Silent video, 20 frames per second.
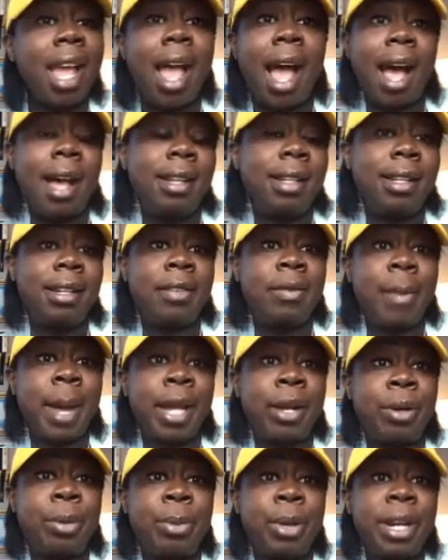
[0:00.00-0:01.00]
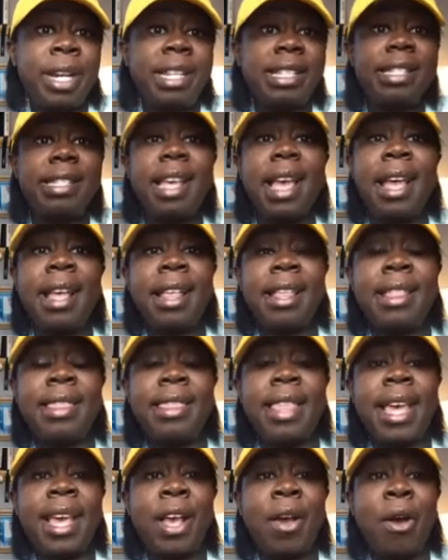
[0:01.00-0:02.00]
I love micro braids and
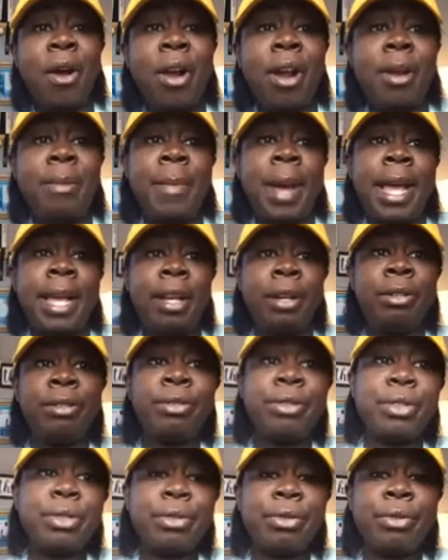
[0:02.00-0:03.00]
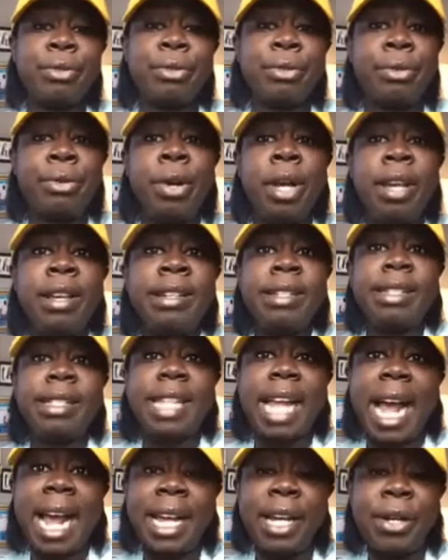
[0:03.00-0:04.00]
they are my go-to
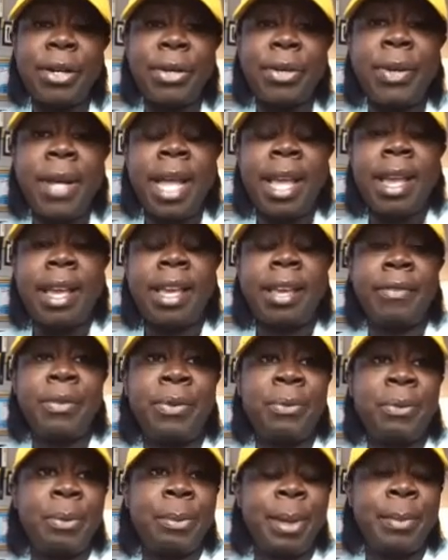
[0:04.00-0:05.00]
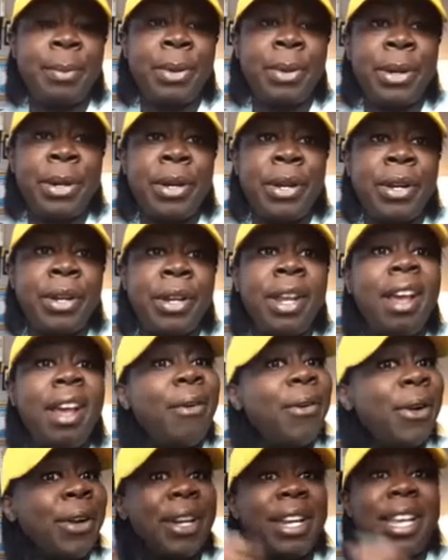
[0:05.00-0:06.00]
style. If you remember,
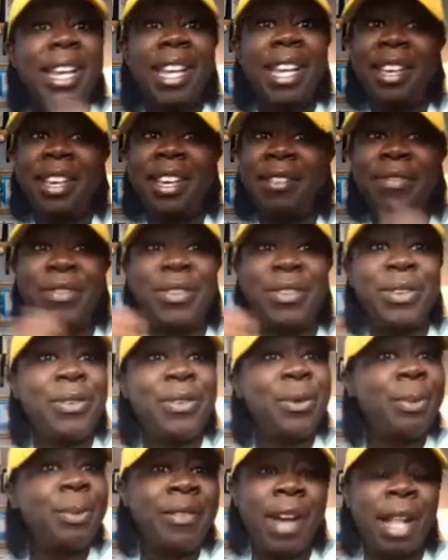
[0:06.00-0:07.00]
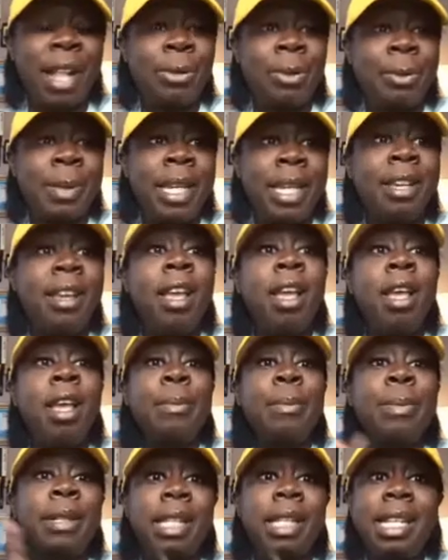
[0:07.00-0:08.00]
or if you've been following me,
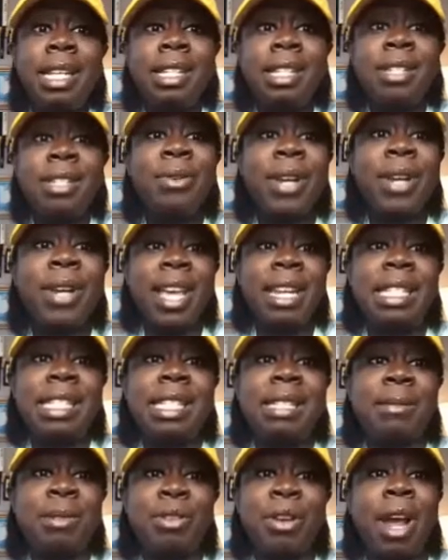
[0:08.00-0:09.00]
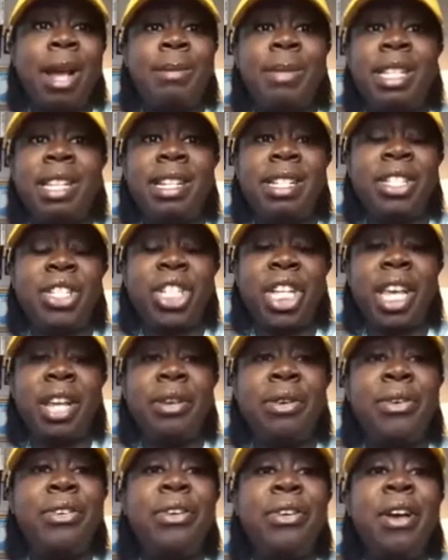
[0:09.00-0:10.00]
please go ahead and subscribe to this
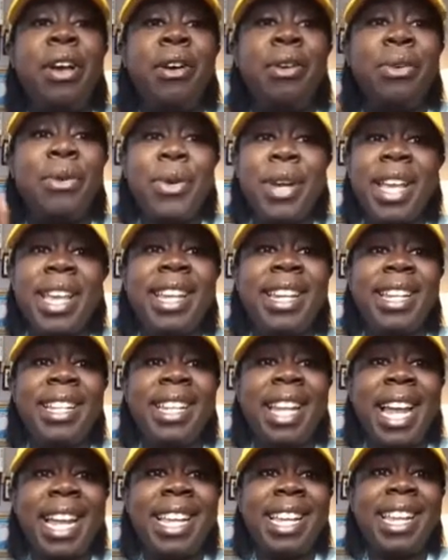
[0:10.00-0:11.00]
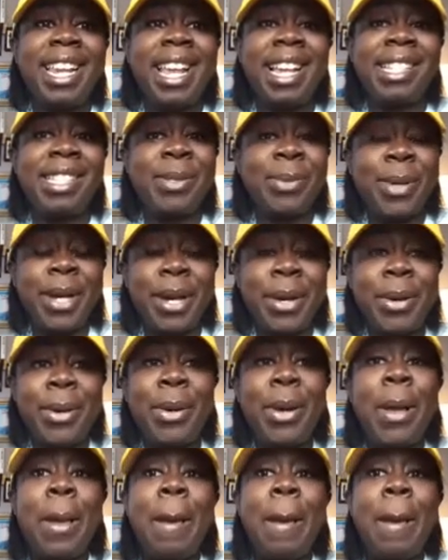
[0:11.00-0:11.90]
channel. Go ahead and like it as well.